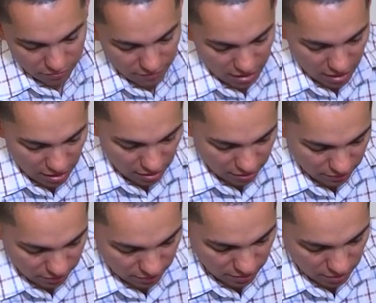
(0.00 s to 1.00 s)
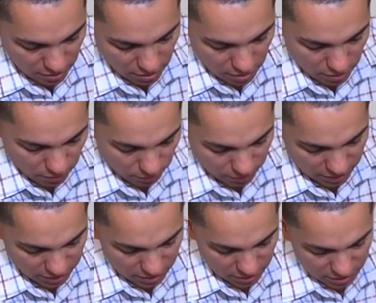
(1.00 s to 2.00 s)
five with
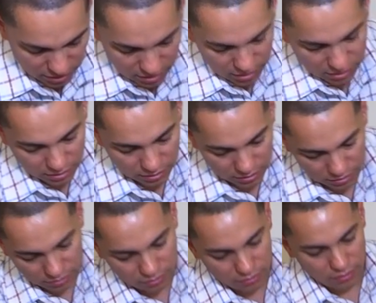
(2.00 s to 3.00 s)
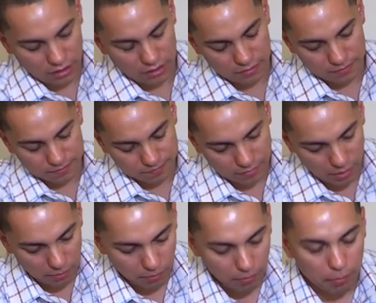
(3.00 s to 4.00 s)
the little um,
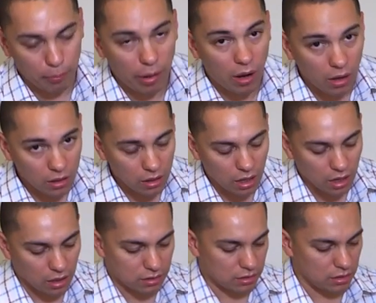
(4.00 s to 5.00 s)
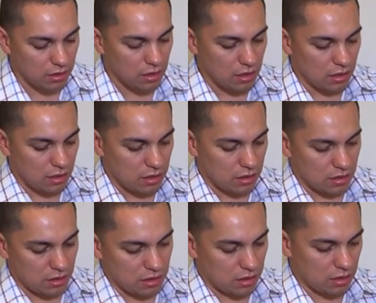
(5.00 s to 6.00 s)
ball lock
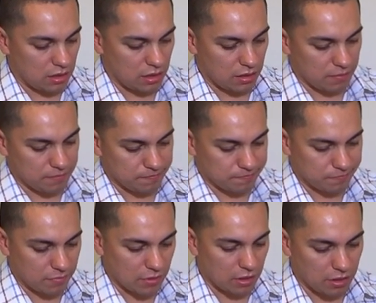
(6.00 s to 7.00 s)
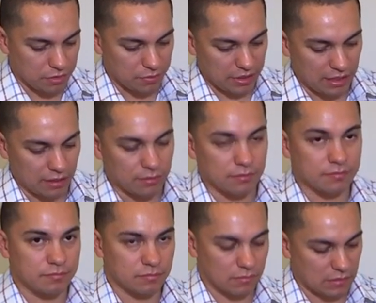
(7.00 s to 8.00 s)
um, all the way out.
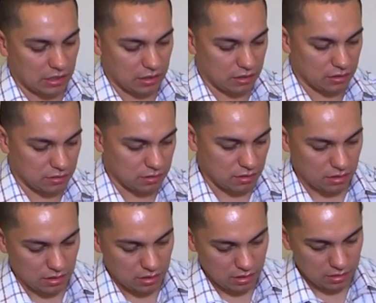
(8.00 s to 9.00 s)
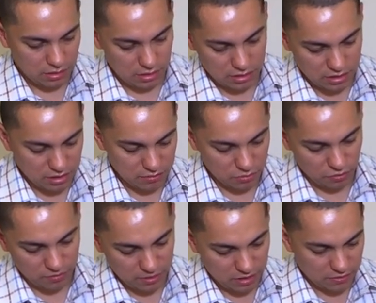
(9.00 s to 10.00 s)
And this is the
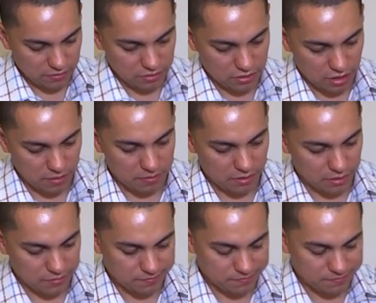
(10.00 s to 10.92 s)
movement of the tripod.